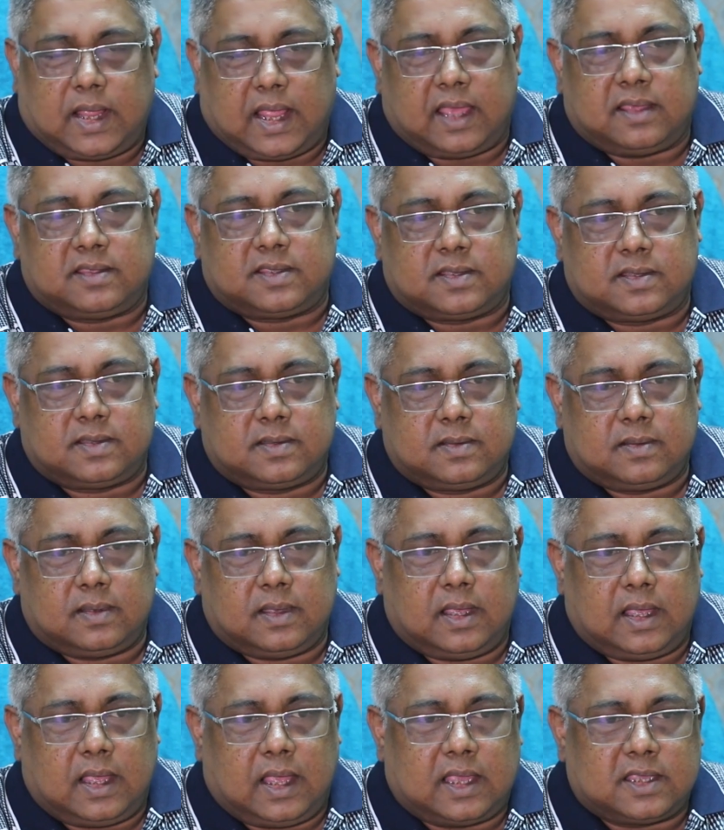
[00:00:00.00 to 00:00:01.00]

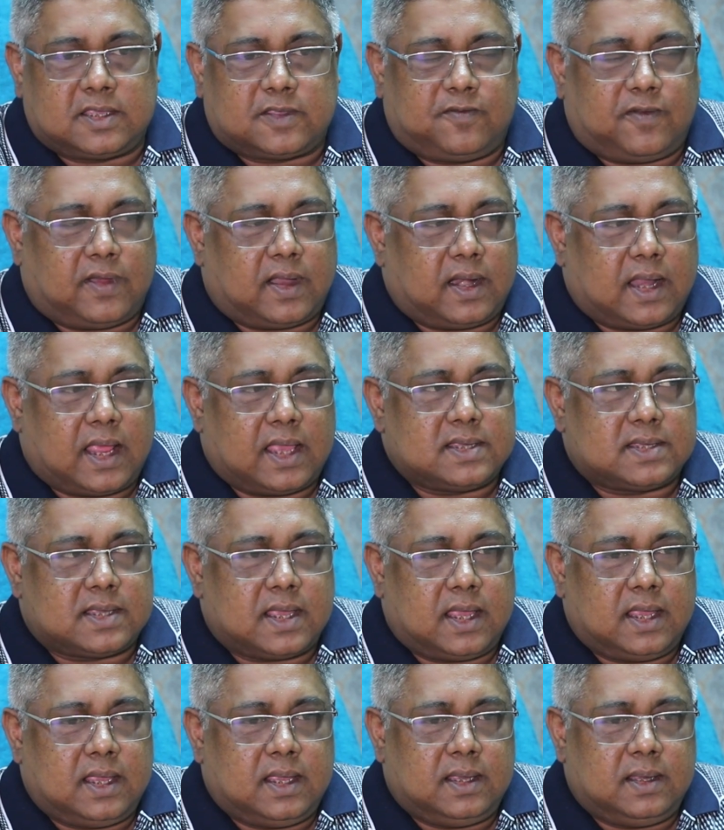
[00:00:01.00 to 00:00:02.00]
as far
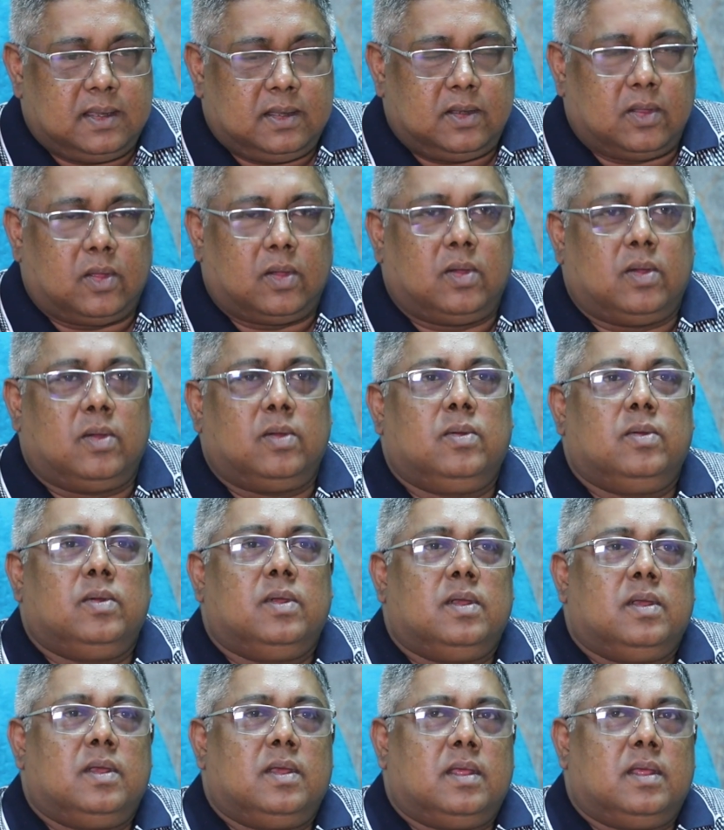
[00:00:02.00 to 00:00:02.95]
as I know,